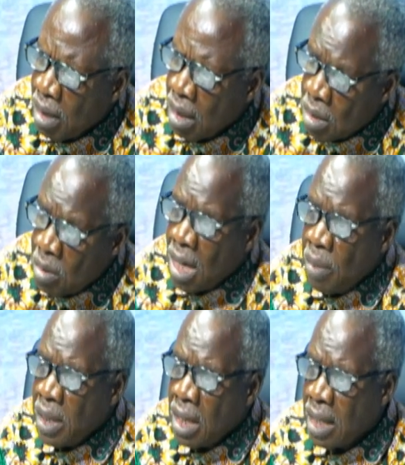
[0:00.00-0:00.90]
It's not a
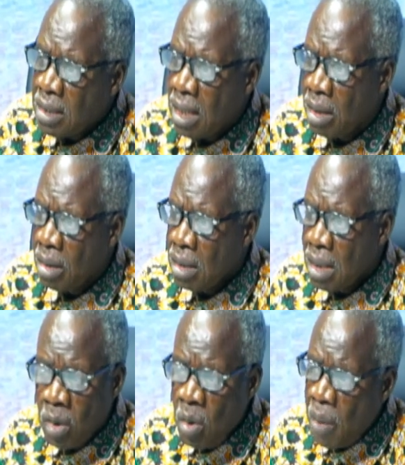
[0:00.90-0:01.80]
me can say
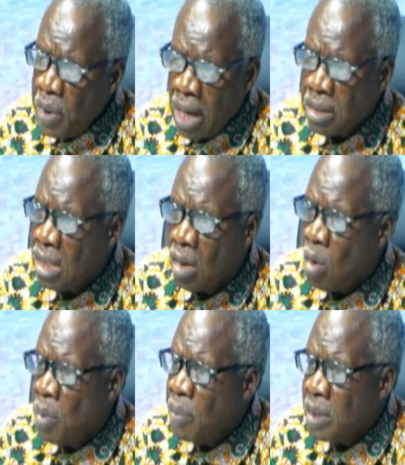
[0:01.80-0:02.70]
a do a mina see a
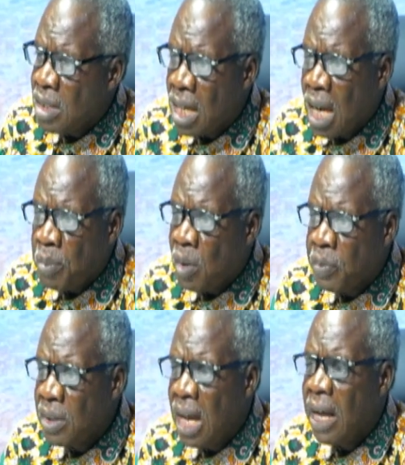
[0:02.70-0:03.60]
cobobis and a
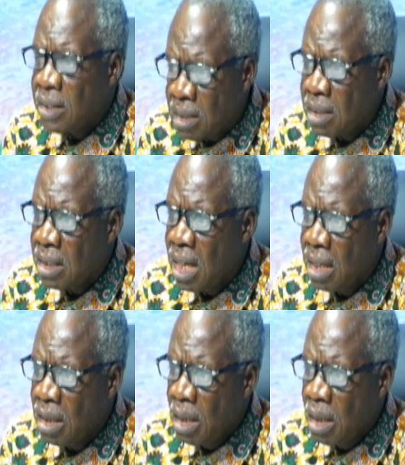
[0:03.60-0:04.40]
brofone Syria